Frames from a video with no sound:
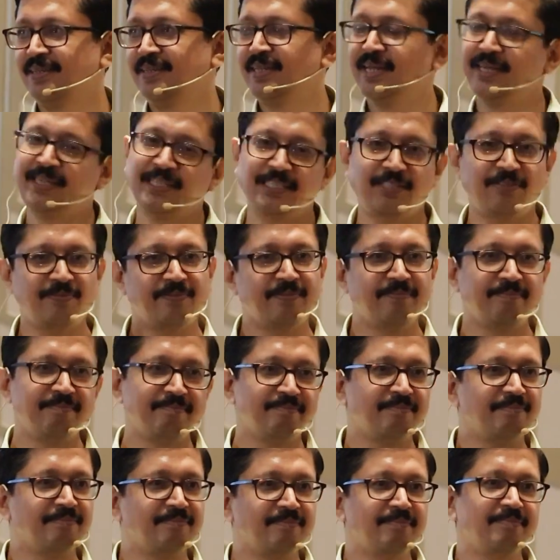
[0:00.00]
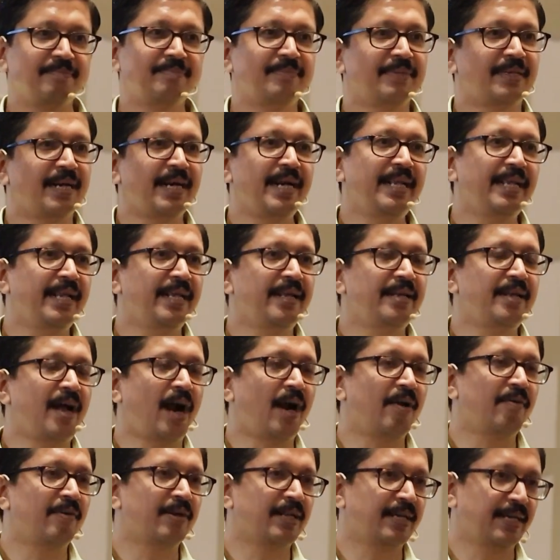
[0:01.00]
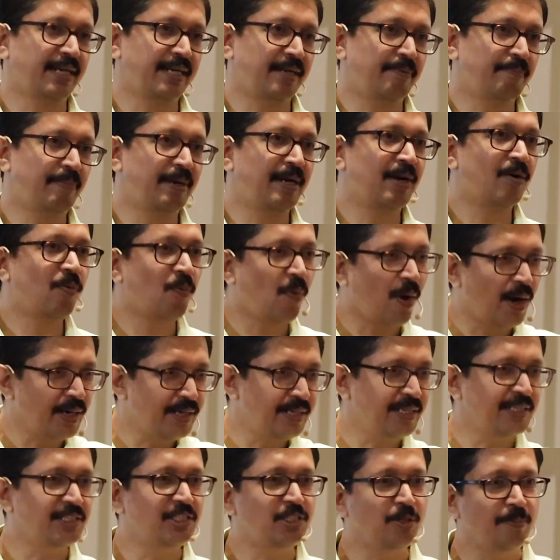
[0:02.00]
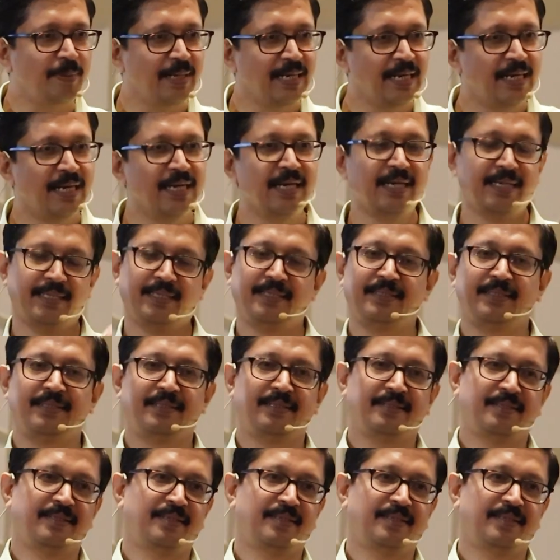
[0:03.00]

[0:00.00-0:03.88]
That is running in all our head. But what is to be learned,